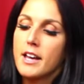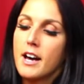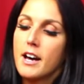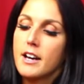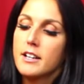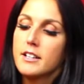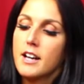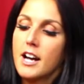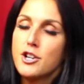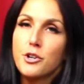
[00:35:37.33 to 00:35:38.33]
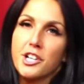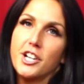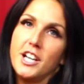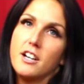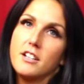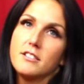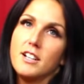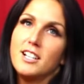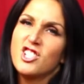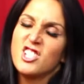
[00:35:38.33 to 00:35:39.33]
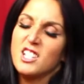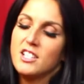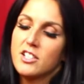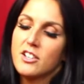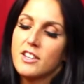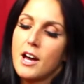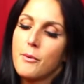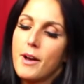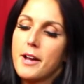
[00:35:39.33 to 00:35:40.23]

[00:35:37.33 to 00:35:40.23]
I know you're here. And it's just easier that way.